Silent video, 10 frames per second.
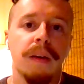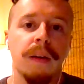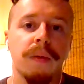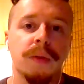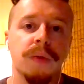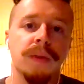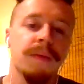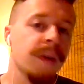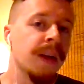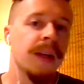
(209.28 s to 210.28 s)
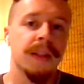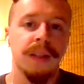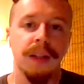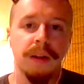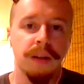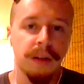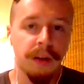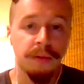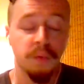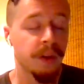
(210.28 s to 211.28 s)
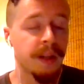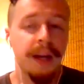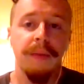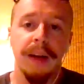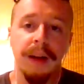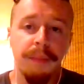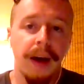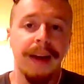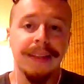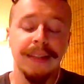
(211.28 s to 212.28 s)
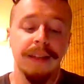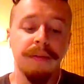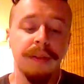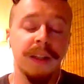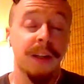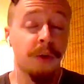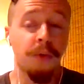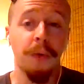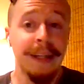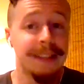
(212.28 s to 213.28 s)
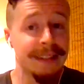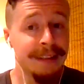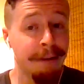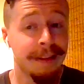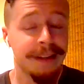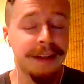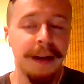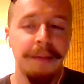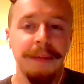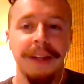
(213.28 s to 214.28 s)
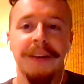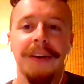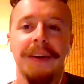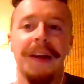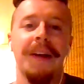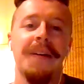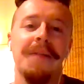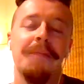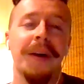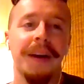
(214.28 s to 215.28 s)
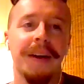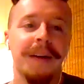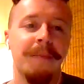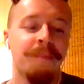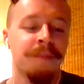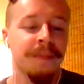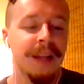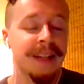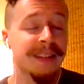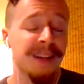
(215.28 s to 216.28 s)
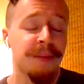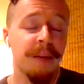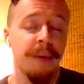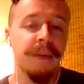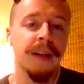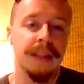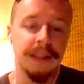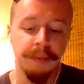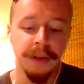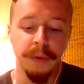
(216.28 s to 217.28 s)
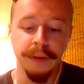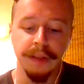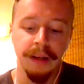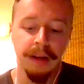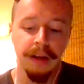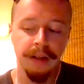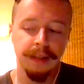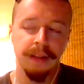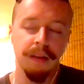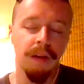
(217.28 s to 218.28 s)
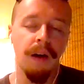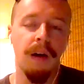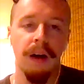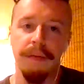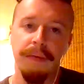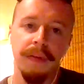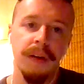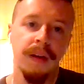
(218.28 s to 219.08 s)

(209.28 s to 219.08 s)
which was fantastic. I was really having a positively crazy at the time year, but at the same time I felt like something was still off.